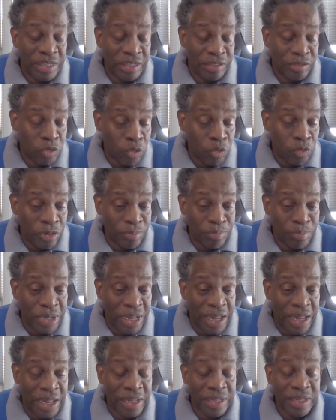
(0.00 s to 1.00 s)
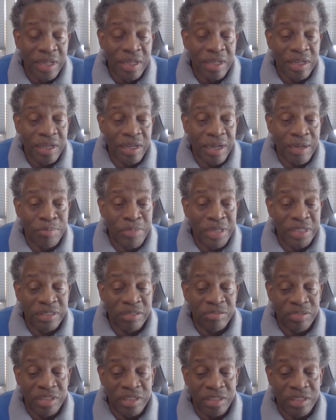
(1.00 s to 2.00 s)
ignored by uh, much
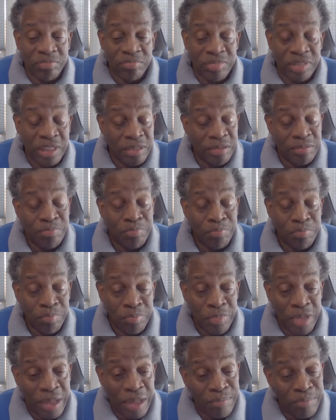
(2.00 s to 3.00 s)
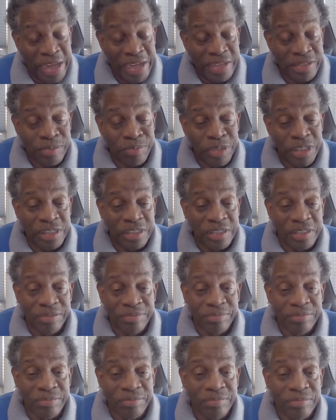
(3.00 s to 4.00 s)
of the, the uh, mass media.